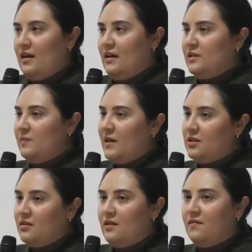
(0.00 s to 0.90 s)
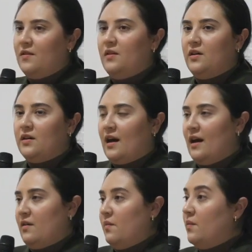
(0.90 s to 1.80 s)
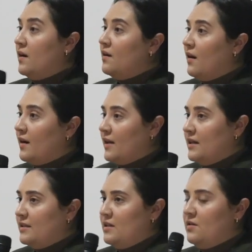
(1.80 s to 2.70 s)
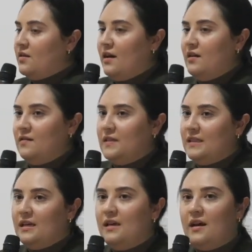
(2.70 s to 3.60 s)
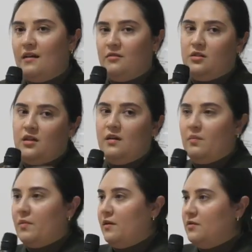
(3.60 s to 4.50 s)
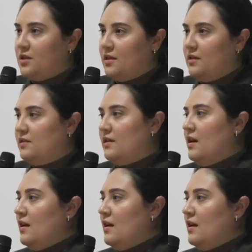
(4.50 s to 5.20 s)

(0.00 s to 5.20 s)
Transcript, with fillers: Especially if you look at one artist and you kind of see how she approaches